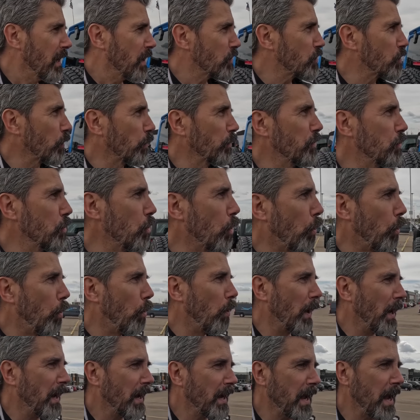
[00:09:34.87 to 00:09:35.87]
so no
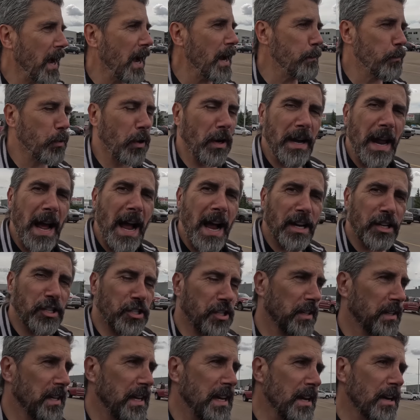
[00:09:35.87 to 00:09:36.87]
hybrid
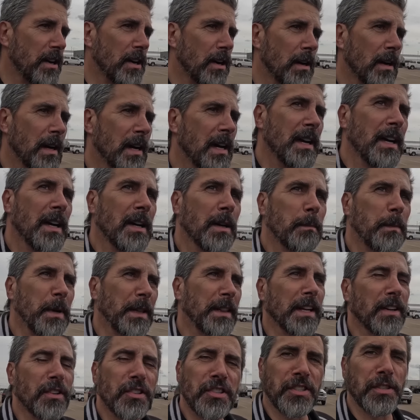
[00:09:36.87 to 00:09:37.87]
action here, but
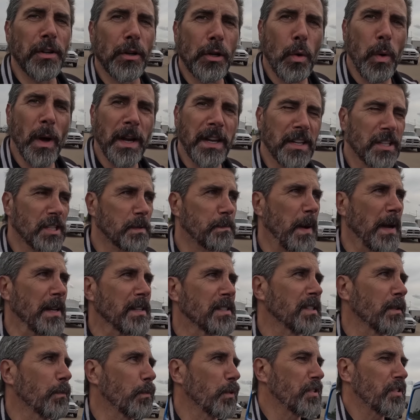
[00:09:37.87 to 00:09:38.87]
they're still quite
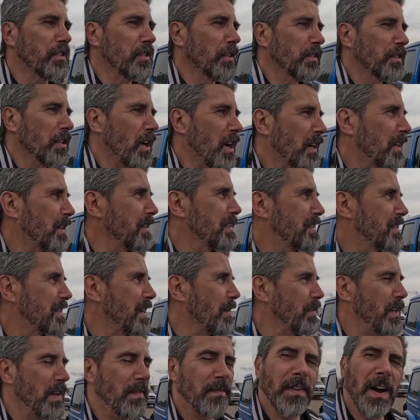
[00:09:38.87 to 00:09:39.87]
expensive. We're still talking
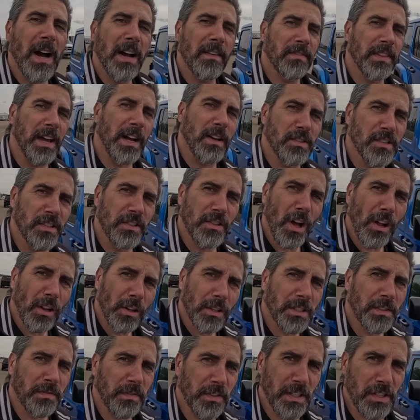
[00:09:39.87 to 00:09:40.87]

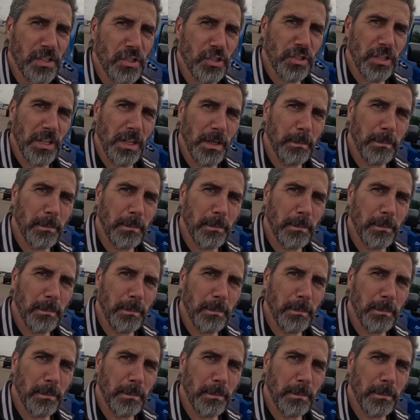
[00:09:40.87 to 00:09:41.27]
$75,000 for this Jeep.